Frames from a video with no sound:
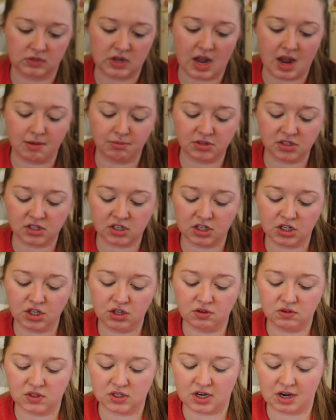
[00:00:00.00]
I'm just going to
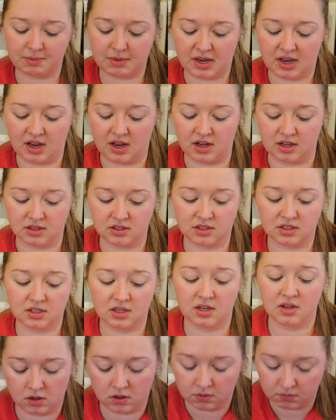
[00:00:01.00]
use it on my hands.
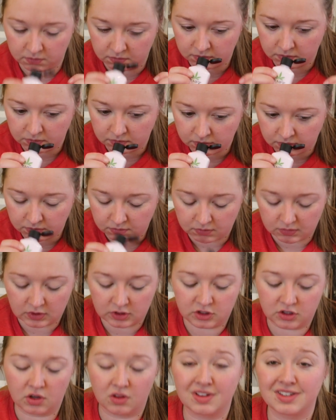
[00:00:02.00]

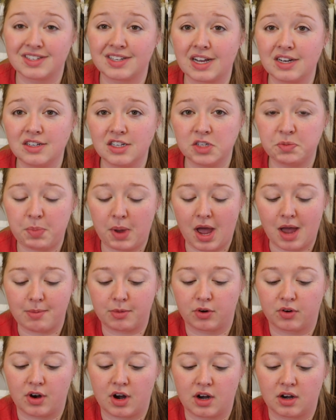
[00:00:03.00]
So the scent is
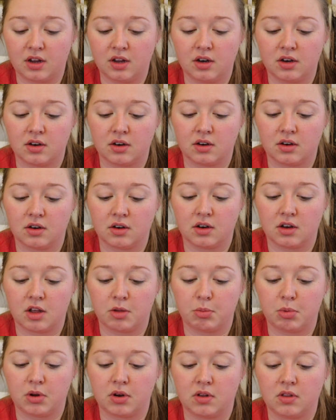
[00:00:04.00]
pomegranate.
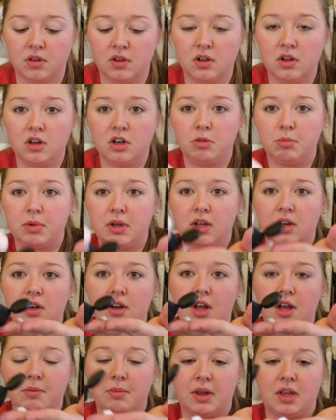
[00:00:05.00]
I'll put a little bit
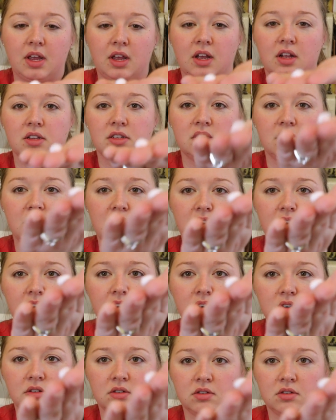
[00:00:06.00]
on my hands here.